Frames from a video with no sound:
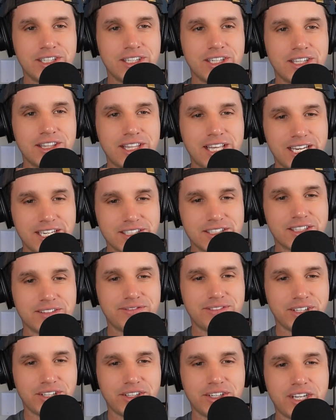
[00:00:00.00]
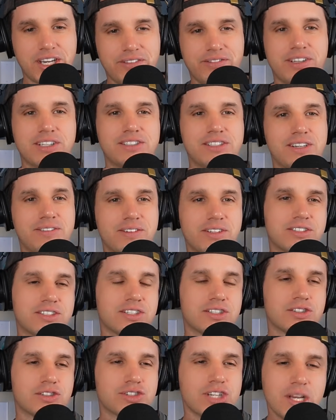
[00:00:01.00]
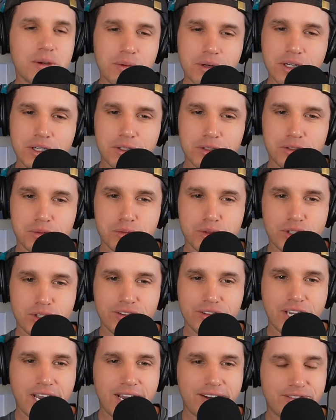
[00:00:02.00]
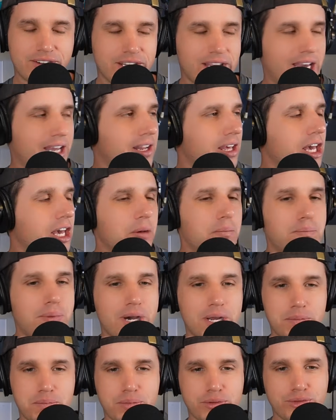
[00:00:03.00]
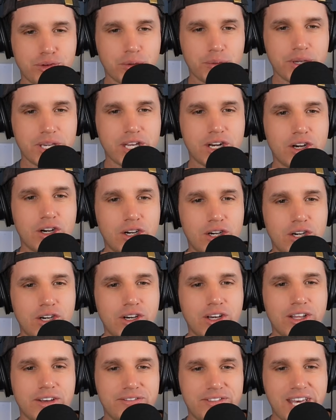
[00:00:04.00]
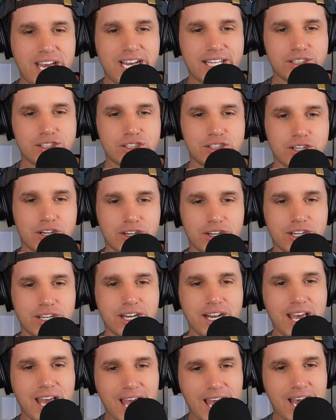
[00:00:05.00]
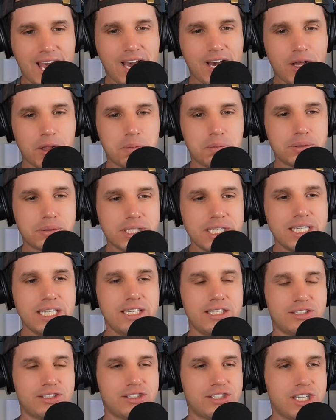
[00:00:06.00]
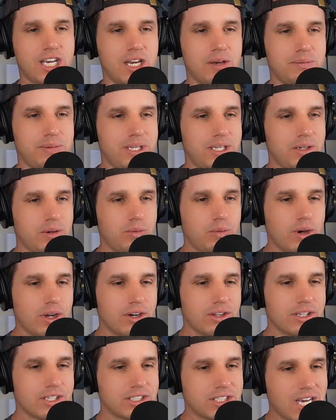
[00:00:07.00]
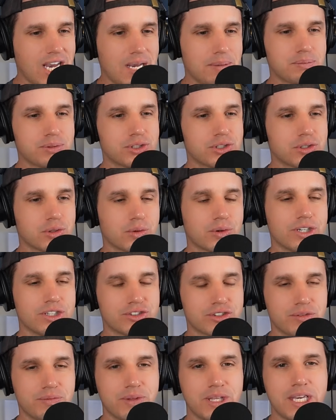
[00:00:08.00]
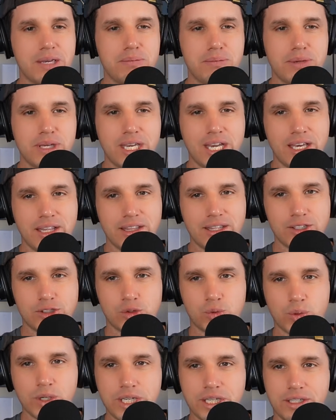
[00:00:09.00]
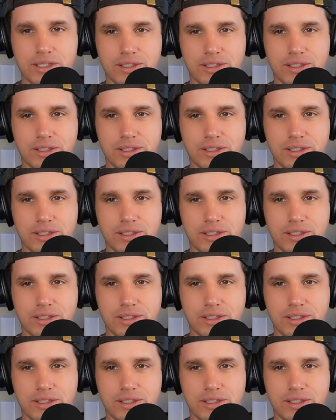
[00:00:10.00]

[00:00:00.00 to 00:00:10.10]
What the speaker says: that is the Philadelphia 76ers. And we're going to do some trivia after that. But before we get all of that started, Al, please tell me, what are the top stories from the NBA this week?